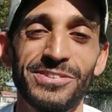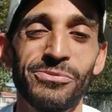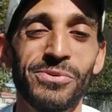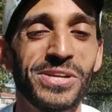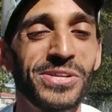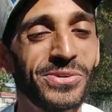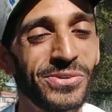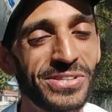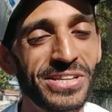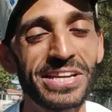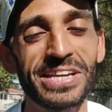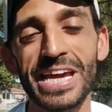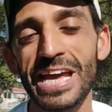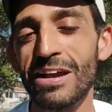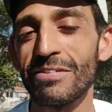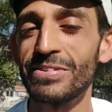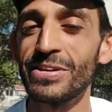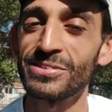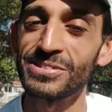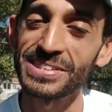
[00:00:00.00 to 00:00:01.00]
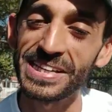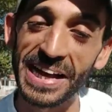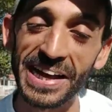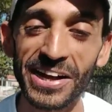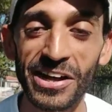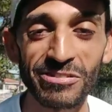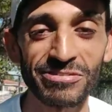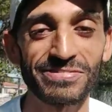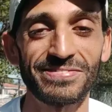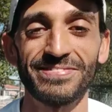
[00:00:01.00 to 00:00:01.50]
When you take care of
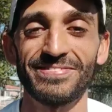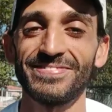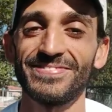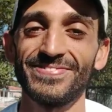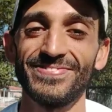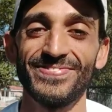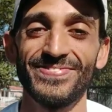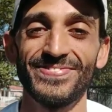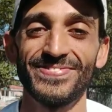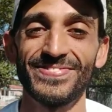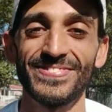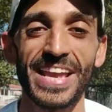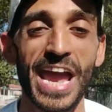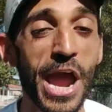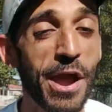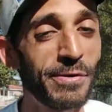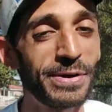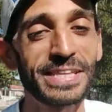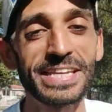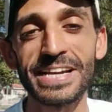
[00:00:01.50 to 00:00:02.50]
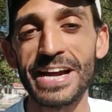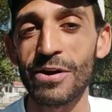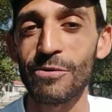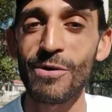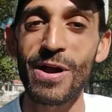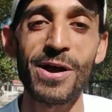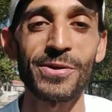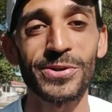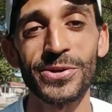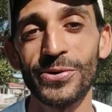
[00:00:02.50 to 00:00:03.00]
yourself, everything
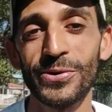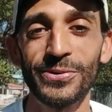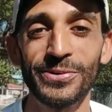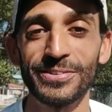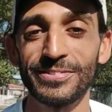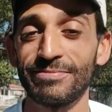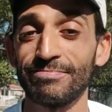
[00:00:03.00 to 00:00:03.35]
around you